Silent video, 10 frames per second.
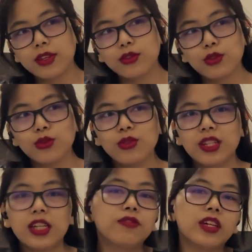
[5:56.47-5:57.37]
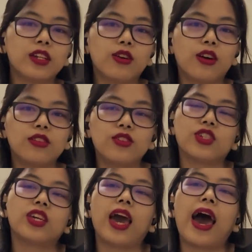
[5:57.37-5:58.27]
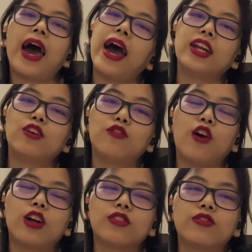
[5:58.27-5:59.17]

Soon it went on, she had a fought